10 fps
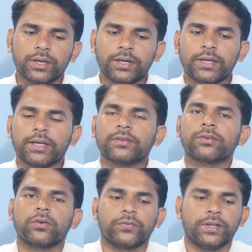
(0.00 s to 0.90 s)

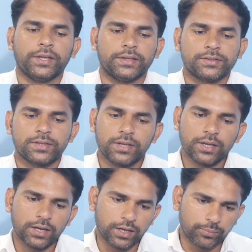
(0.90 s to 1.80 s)
integration of ds,
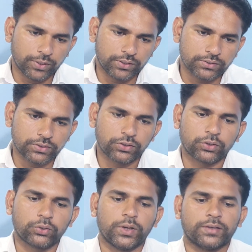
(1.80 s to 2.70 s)
limit
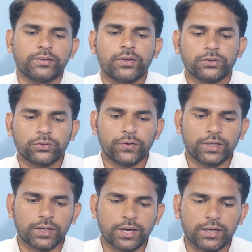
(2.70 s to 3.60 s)
0 to s. So we
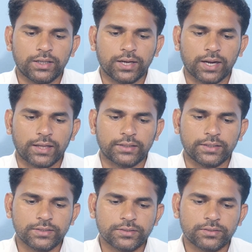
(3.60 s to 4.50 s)
can write here like
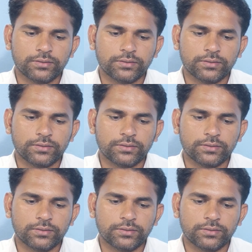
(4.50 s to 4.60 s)
this.